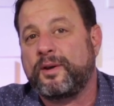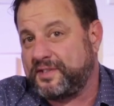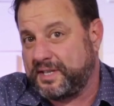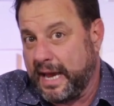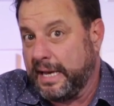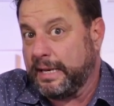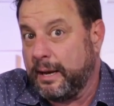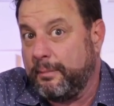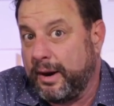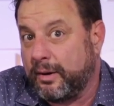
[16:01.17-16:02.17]
would have stayed
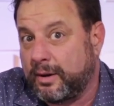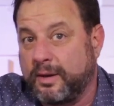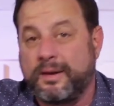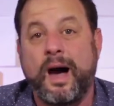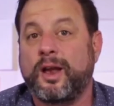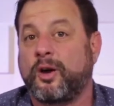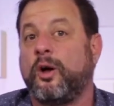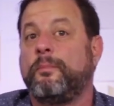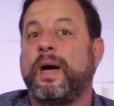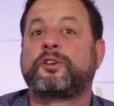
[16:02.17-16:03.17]
in America, not
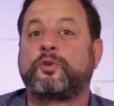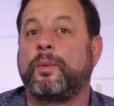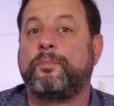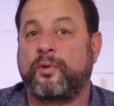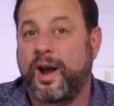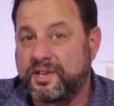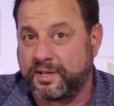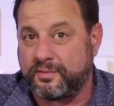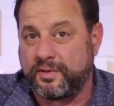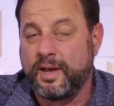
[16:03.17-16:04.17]
gone back to
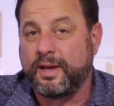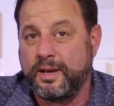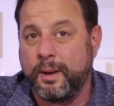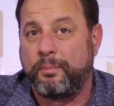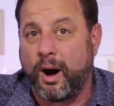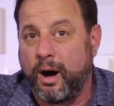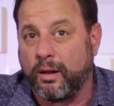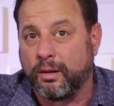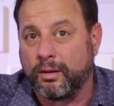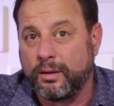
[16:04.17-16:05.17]
repressive
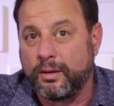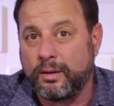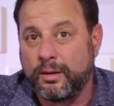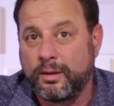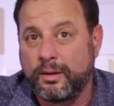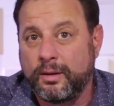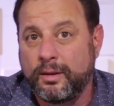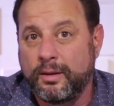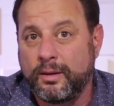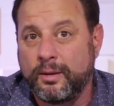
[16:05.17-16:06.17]
Nepal.
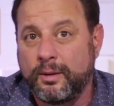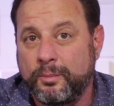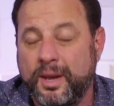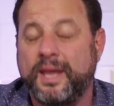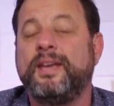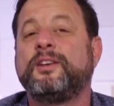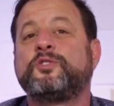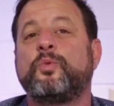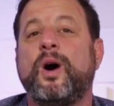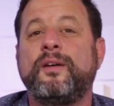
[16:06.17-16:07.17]
But he and
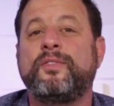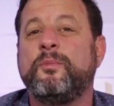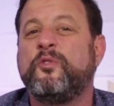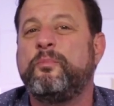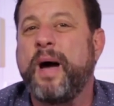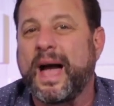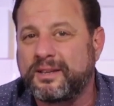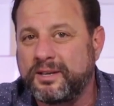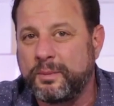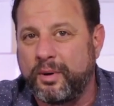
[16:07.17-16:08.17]
his wife, they moved
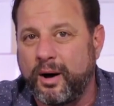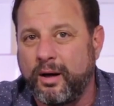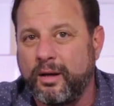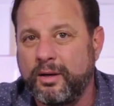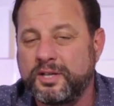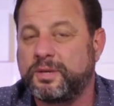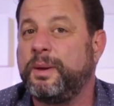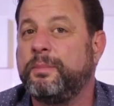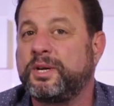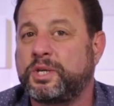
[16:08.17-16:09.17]
back to Nepal to
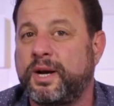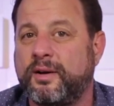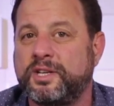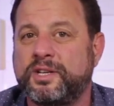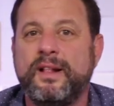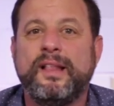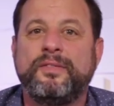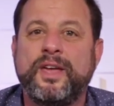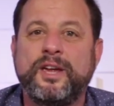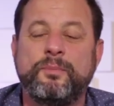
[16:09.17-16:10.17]
be missionaries.
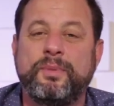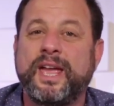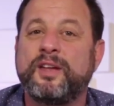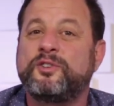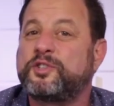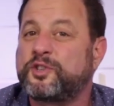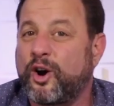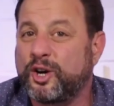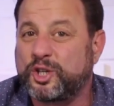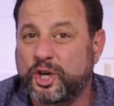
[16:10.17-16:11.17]
They began to
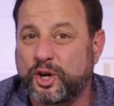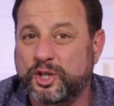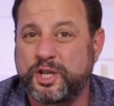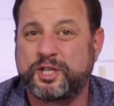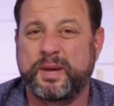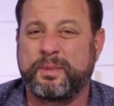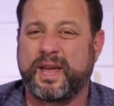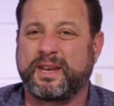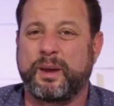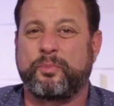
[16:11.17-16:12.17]
start churches. They
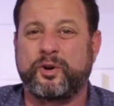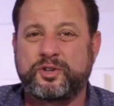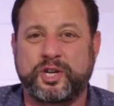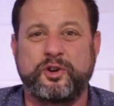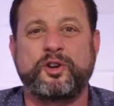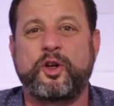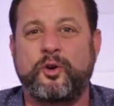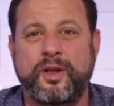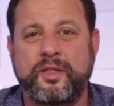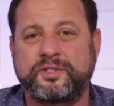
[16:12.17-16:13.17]
began to get persecuted, go
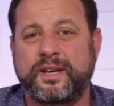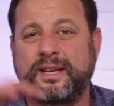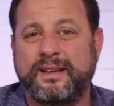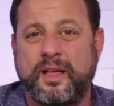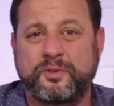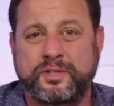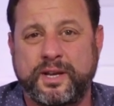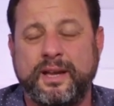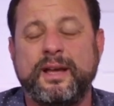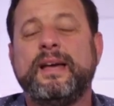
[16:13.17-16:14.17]
to another city, another
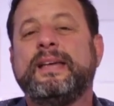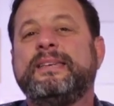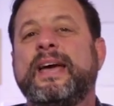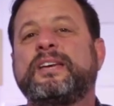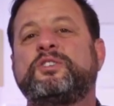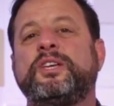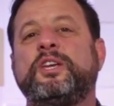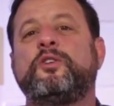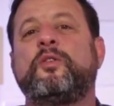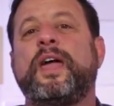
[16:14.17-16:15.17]
city. Next
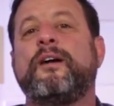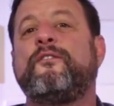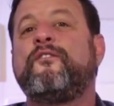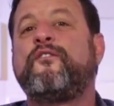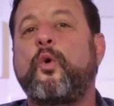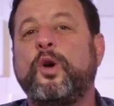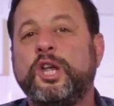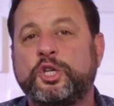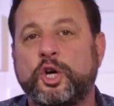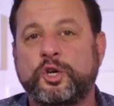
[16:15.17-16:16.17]
thing you know, they have
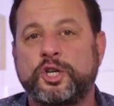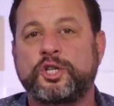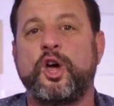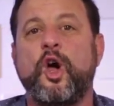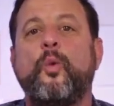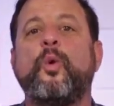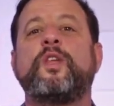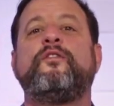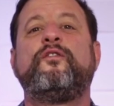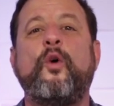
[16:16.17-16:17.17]
40 churches
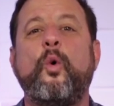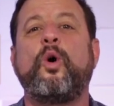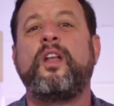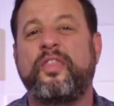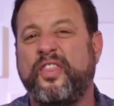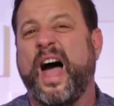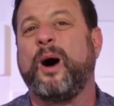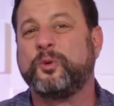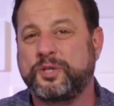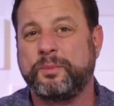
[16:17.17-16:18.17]
with
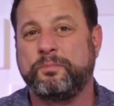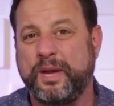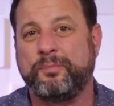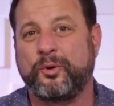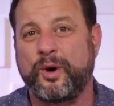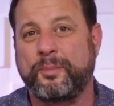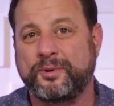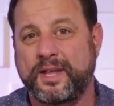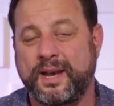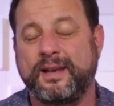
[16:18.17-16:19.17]
4,000 people
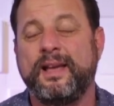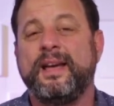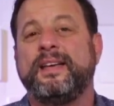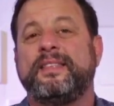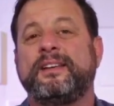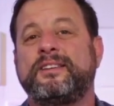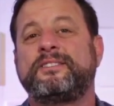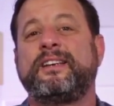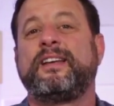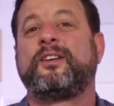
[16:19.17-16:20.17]
represented, and that
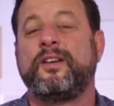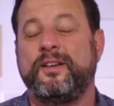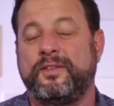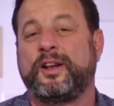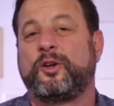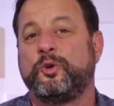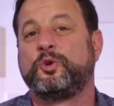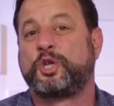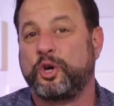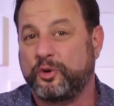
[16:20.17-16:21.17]
doesn't even
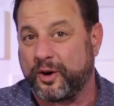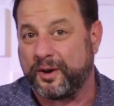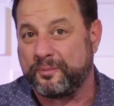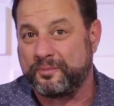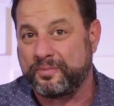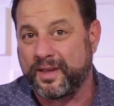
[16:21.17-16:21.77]
include children.